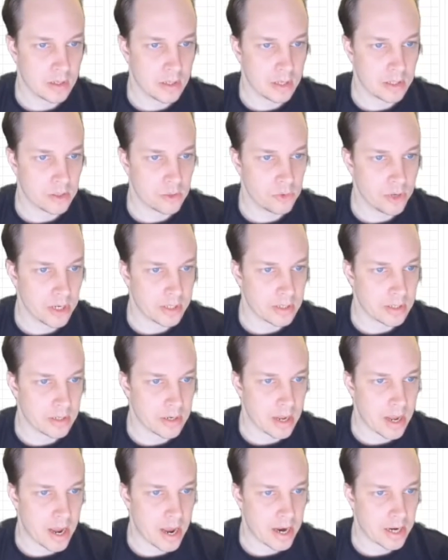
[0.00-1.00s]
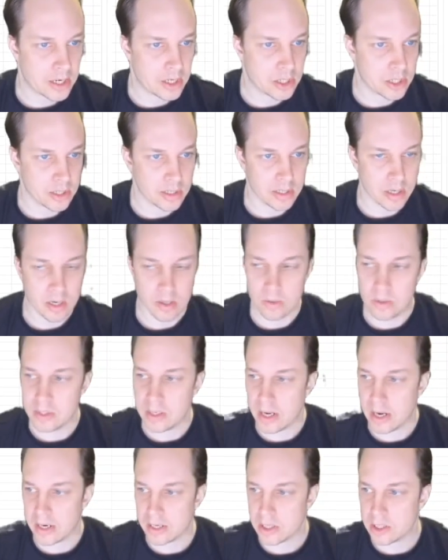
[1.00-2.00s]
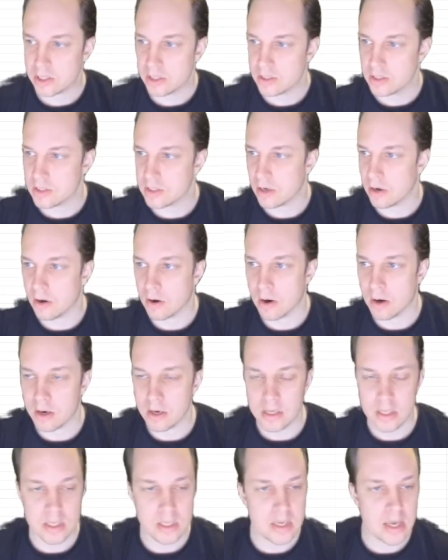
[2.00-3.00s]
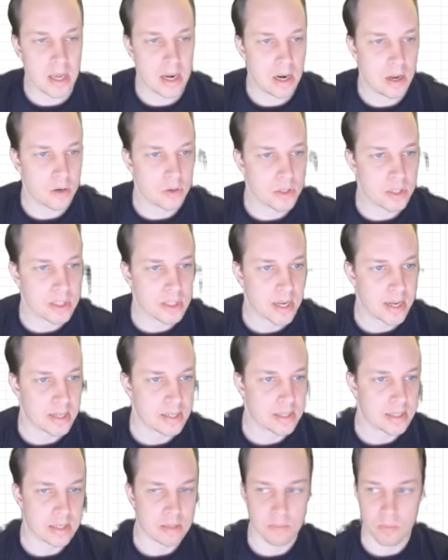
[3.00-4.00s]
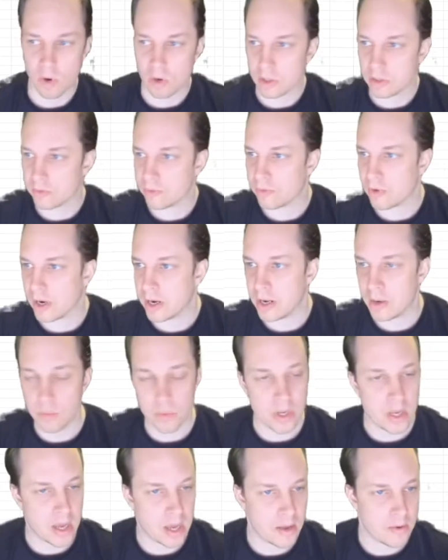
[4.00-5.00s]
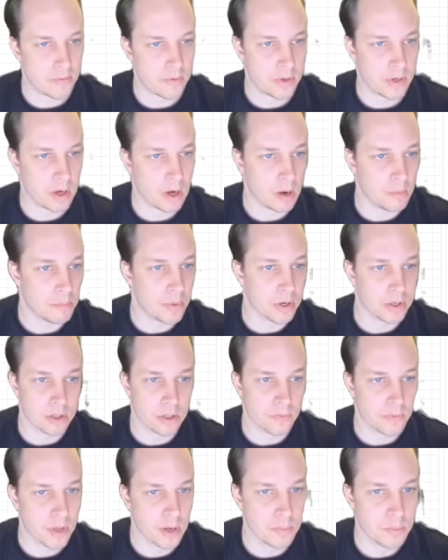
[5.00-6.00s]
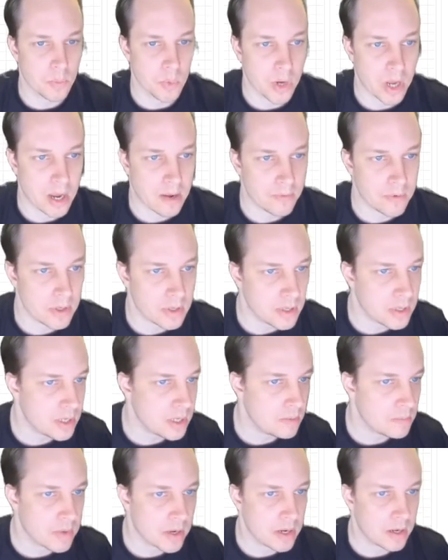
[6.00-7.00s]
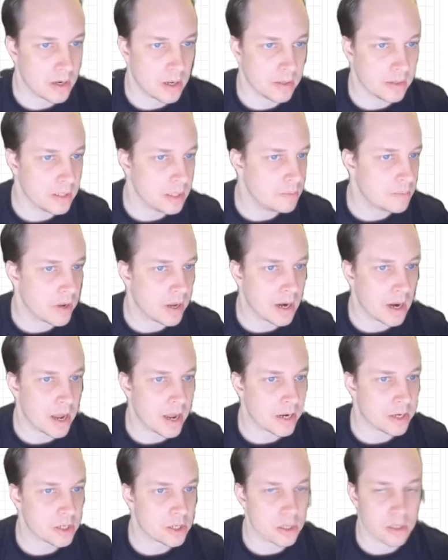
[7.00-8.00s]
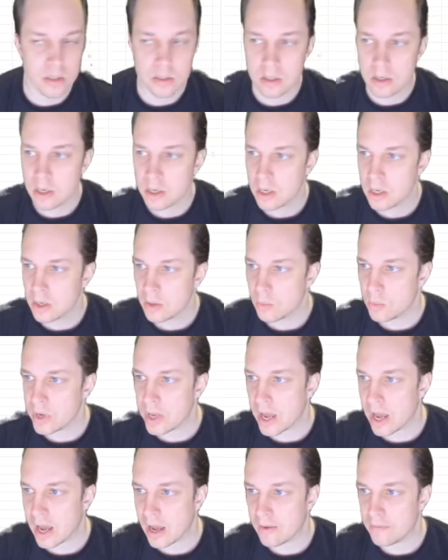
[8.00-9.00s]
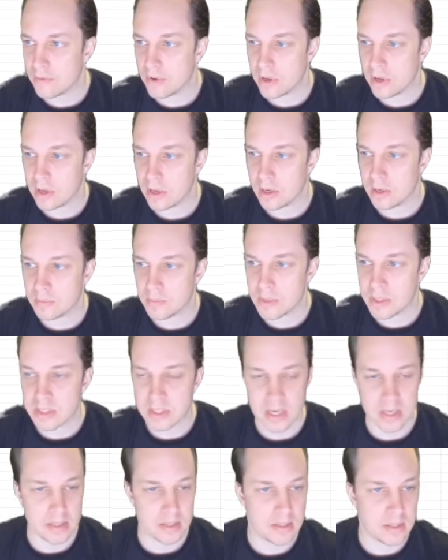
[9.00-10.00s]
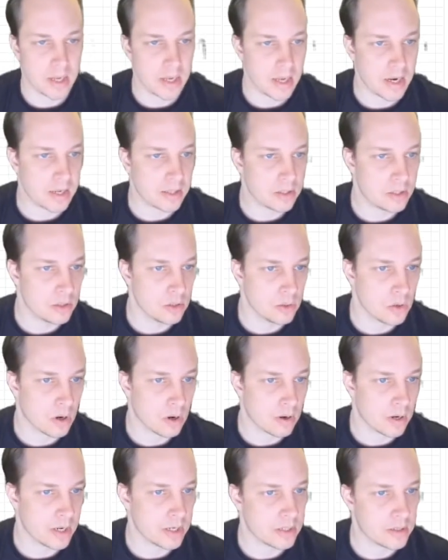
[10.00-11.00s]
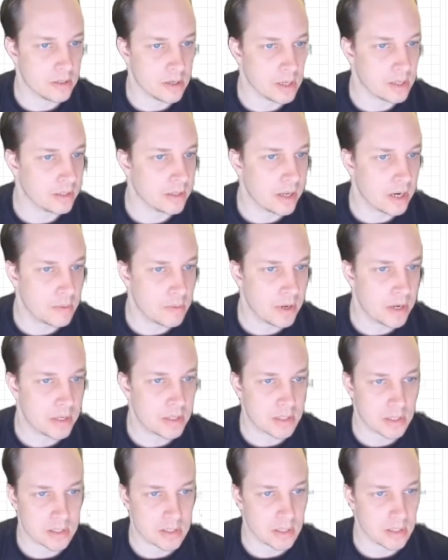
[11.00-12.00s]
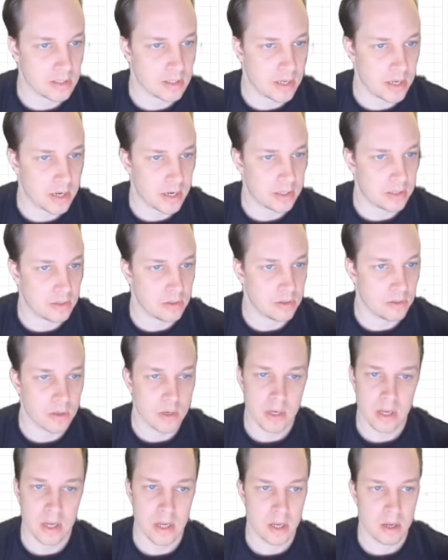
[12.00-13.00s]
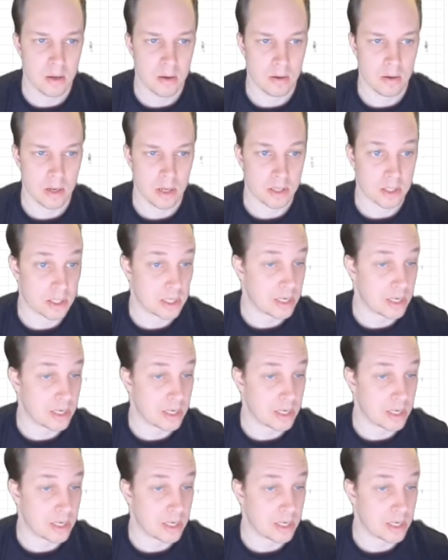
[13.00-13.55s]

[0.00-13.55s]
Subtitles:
let's create an action now, and actions are yellow cells in Molnify, and we have a bunch of them. We have an email action, we have send data to our SQL database, send data to a